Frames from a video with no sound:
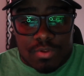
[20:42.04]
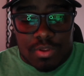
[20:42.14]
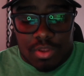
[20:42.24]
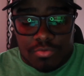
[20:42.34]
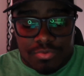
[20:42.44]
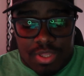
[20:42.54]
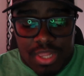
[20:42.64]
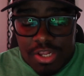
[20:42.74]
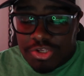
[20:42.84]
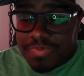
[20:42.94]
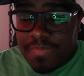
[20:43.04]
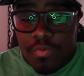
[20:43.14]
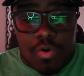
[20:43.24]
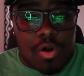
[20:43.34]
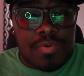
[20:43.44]
you know, a lot of those
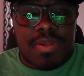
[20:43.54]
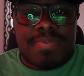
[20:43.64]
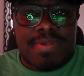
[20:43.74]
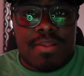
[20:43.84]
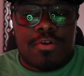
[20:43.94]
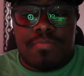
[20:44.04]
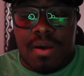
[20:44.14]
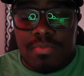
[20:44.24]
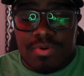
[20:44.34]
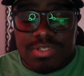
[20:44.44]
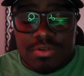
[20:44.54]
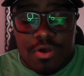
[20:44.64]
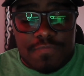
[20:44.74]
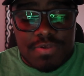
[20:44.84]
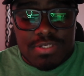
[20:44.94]
people were already upset that Obama was in
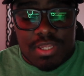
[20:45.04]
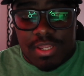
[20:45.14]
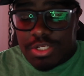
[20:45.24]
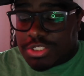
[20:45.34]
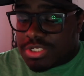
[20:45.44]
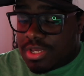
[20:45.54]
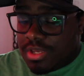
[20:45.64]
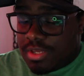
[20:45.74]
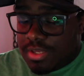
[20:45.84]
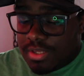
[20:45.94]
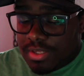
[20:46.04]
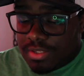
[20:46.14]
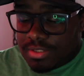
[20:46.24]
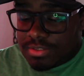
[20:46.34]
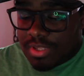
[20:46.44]
office, and they just
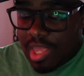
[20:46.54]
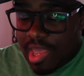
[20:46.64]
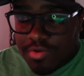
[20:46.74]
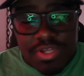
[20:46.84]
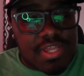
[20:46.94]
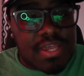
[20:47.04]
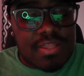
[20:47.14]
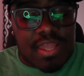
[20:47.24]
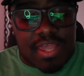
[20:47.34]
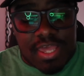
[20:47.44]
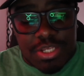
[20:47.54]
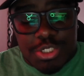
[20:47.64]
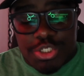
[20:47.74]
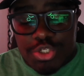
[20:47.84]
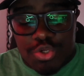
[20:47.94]
held it in, and he
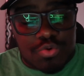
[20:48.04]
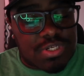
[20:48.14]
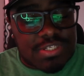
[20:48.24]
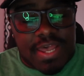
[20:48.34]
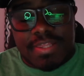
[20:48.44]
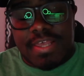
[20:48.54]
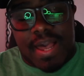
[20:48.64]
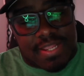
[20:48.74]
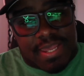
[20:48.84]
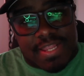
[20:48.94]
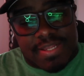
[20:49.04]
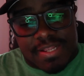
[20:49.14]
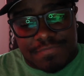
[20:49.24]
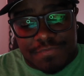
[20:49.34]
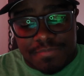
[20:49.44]
just knew exactly how to get it
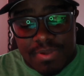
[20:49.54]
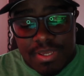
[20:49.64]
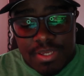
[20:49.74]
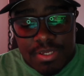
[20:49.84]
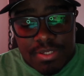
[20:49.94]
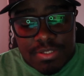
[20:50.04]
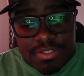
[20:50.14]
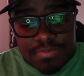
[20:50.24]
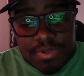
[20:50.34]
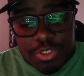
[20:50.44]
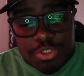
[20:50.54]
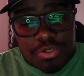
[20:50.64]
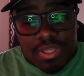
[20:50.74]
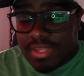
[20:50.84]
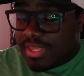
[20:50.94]
out of them to make
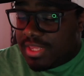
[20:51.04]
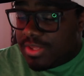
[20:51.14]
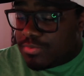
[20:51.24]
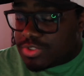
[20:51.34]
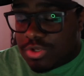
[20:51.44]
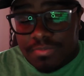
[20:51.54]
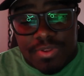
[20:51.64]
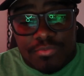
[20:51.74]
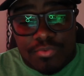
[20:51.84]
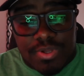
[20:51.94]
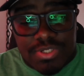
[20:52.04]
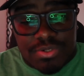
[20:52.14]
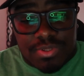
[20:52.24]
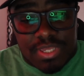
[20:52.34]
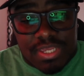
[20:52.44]
sure that he was going to be the one
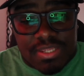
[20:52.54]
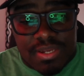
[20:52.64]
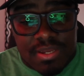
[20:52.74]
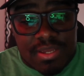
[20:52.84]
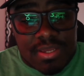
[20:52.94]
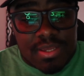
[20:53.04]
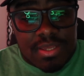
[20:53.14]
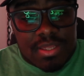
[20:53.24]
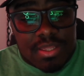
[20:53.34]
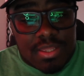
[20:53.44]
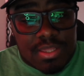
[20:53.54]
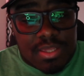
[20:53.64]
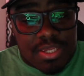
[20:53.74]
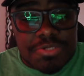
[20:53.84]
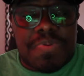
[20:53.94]
to lead
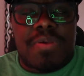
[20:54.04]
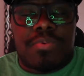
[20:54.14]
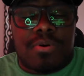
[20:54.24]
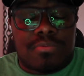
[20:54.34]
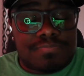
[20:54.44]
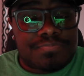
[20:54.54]
his people